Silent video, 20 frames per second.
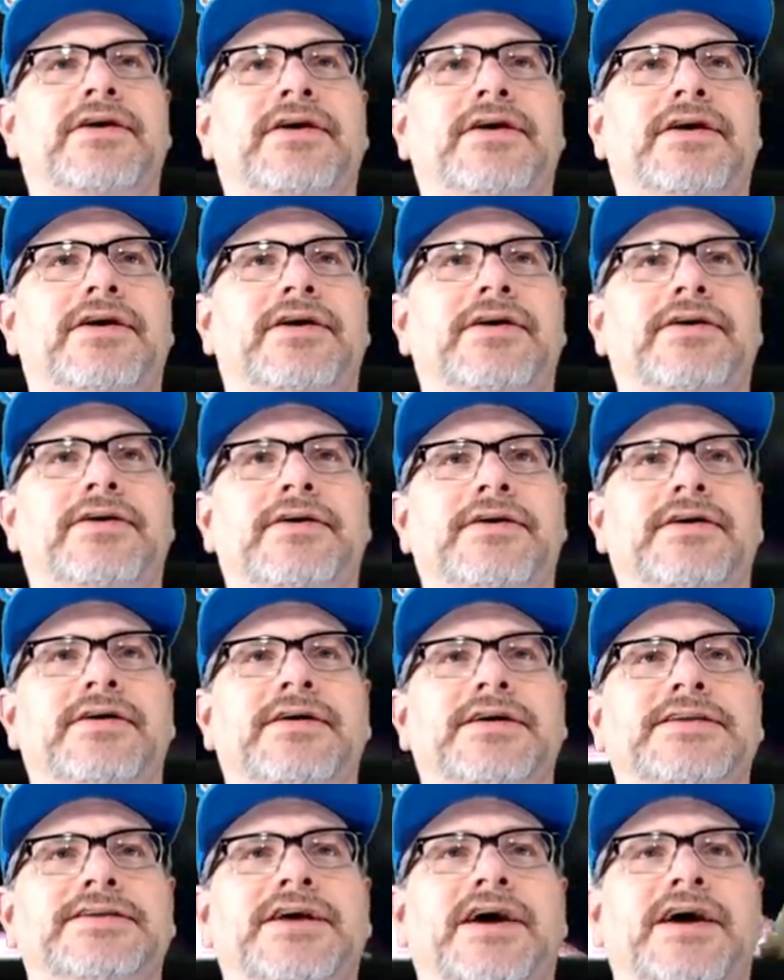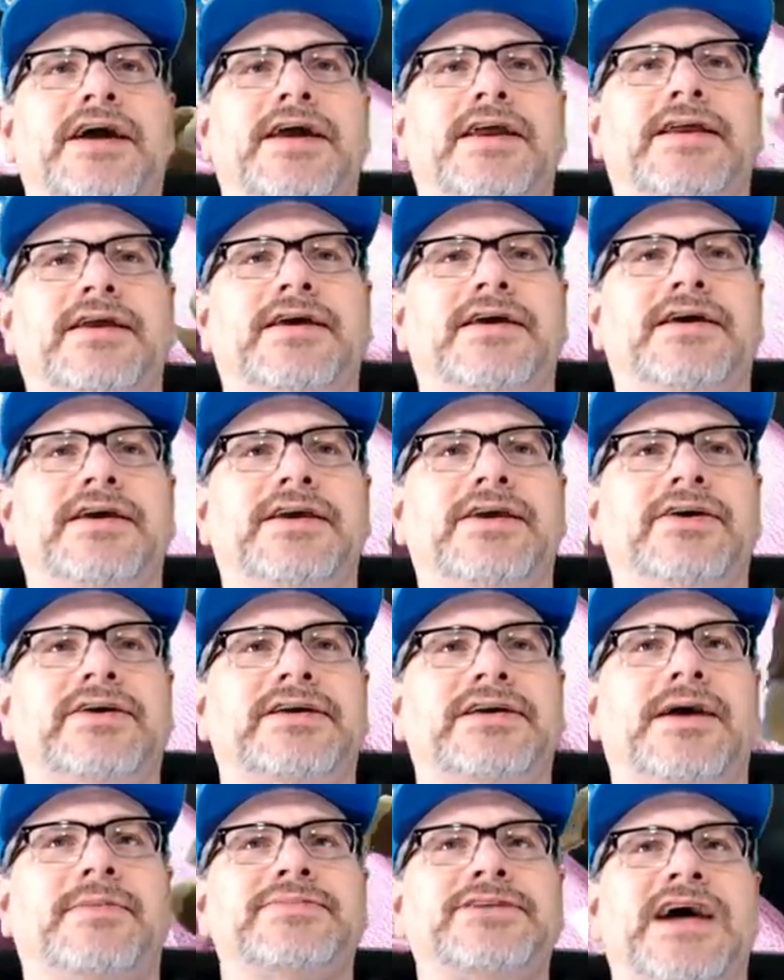Uh-oh. It's all right.
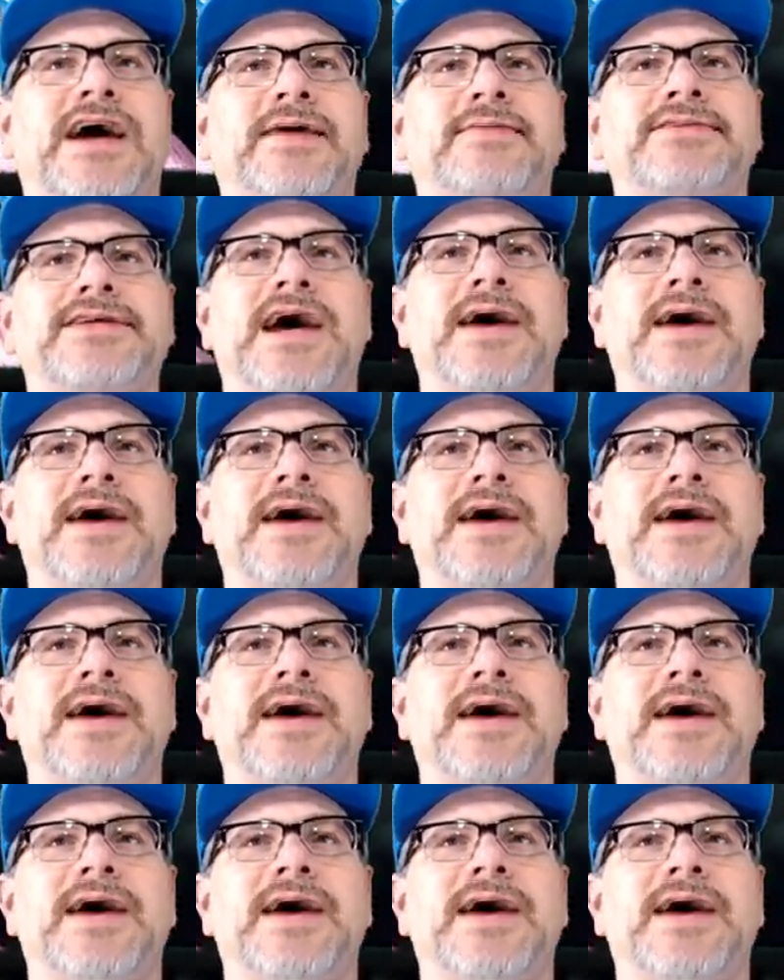It'll come time.